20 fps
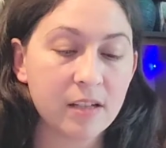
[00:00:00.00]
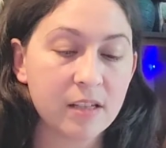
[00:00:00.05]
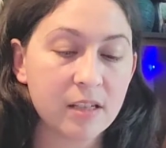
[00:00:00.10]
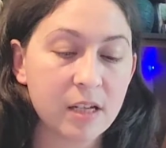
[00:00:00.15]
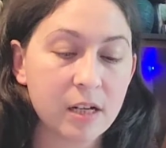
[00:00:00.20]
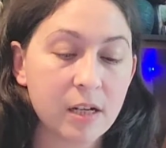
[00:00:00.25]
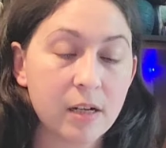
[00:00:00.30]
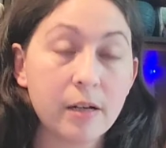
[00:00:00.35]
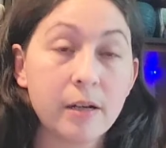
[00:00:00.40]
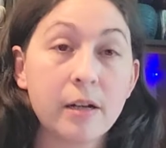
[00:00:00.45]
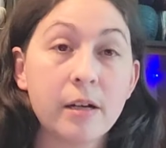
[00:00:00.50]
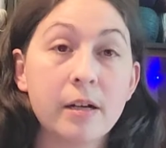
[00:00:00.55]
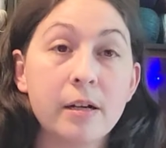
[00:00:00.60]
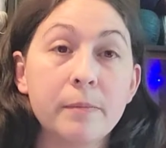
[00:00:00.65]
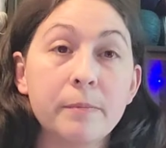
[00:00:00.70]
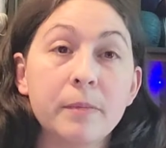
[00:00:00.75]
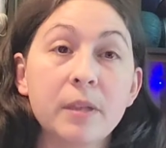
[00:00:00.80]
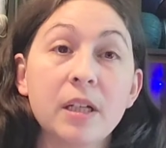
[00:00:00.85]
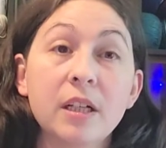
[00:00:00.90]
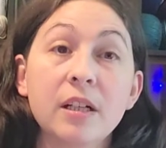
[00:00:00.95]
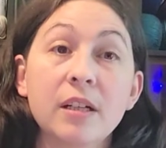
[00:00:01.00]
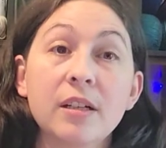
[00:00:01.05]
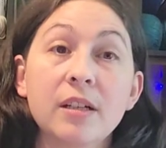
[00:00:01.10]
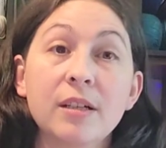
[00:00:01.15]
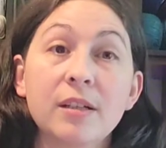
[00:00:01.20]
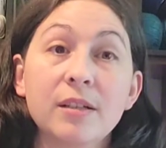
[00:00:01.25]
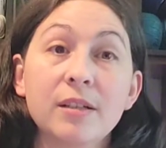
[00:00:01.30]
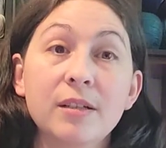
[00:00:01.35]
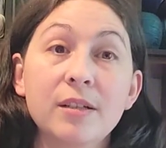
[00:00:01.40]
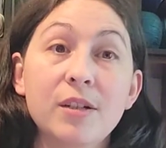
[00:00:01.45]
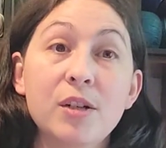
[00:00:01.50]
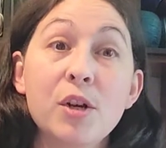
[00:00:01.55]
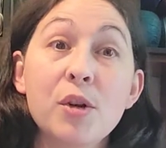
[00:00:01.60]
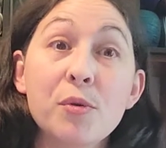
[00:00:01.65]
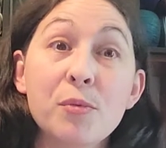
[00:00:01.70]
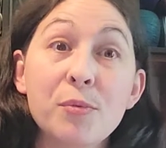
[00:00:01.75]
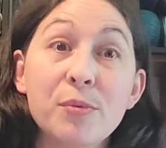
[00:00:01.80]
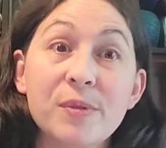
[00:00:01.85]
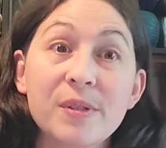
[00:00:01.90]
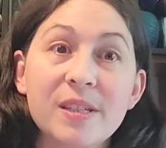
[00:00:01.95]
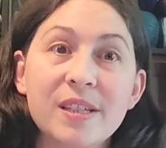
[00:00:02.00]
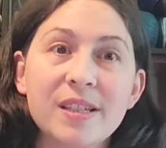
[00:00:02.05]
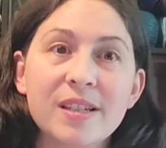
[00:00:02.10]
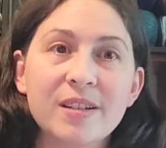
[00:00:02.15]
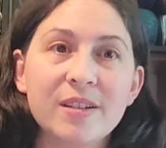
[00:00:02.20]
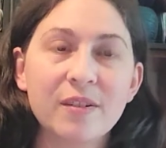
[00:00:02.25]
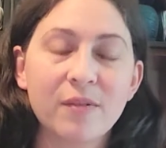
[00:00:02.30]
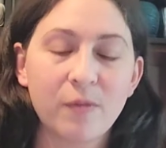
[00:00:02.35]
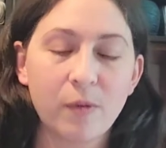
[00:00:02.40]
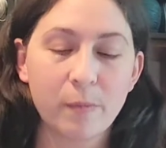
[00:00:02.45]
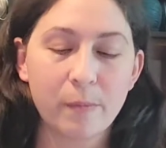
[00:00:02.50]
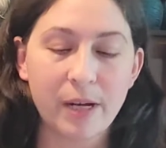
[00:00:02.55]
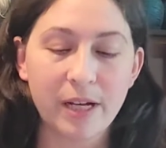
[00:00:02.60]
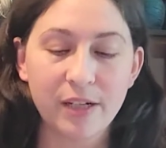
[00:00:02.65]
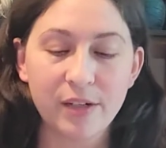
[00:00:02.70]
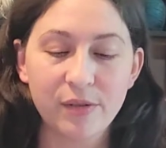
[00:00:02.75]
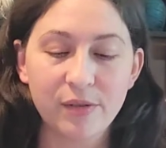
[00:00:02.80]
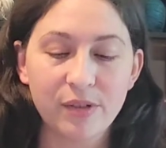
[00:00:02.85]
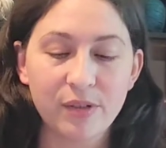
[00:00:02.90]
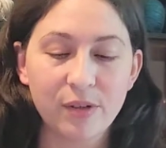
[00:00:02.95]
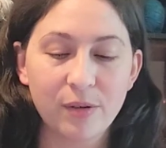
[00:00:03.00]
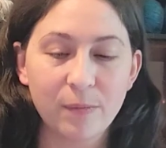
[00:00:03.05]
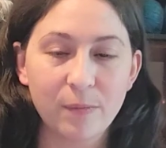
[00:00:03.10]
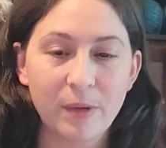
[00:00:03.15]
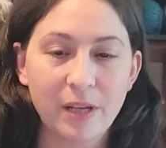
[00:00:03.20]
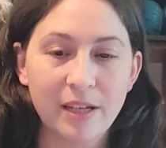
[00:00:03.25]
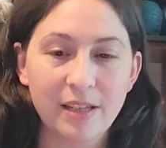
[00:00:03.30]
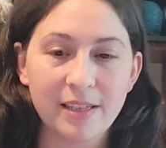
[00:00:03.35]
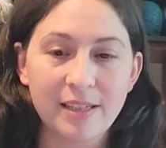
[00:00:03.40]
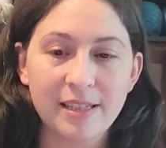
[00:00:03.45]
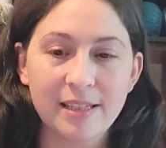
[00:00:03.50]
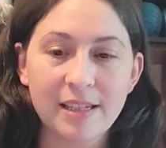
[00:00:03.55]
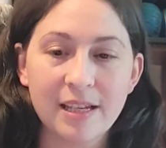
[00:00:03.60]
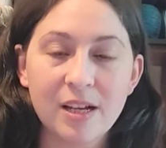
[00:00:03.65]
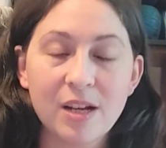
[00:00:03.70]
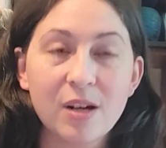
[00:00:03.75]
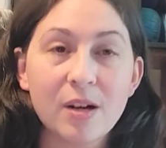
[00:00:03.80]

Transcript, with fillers: Some news for my Newtopians.